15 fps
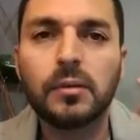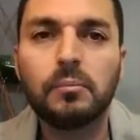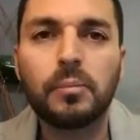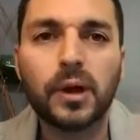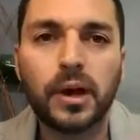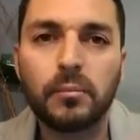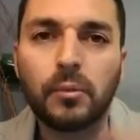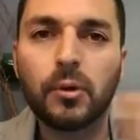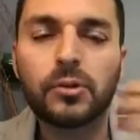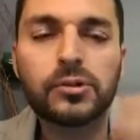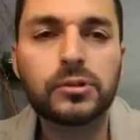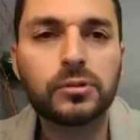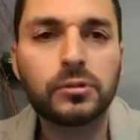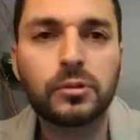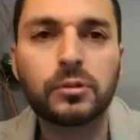But I'm
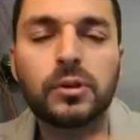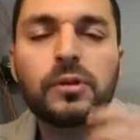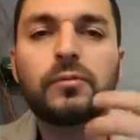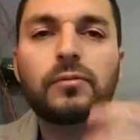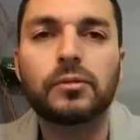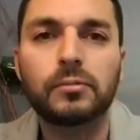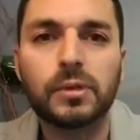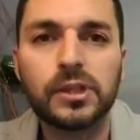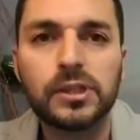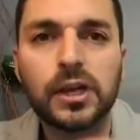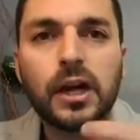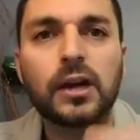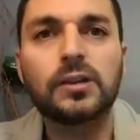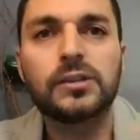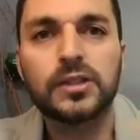also going through my
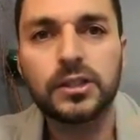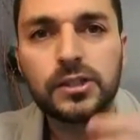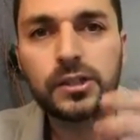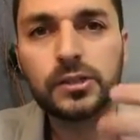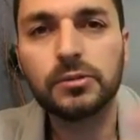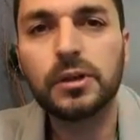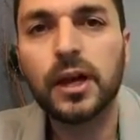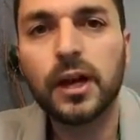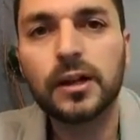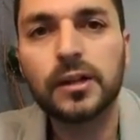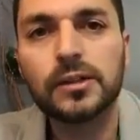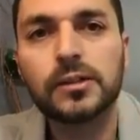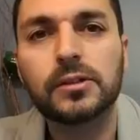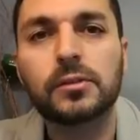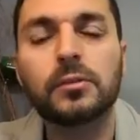challenge as you guys.
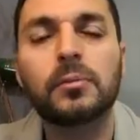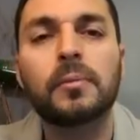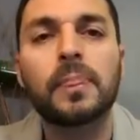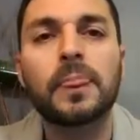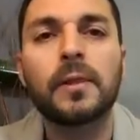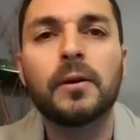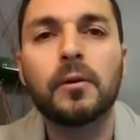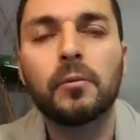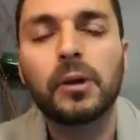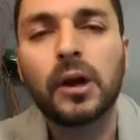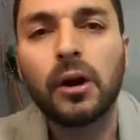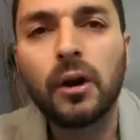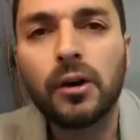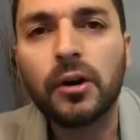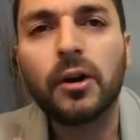So we
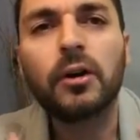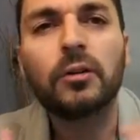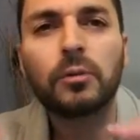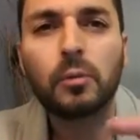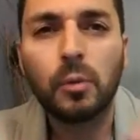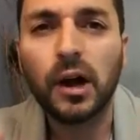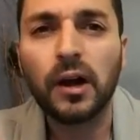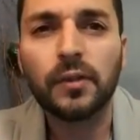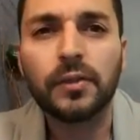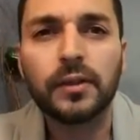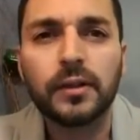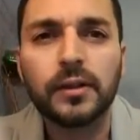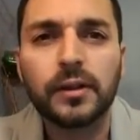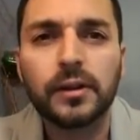are all one.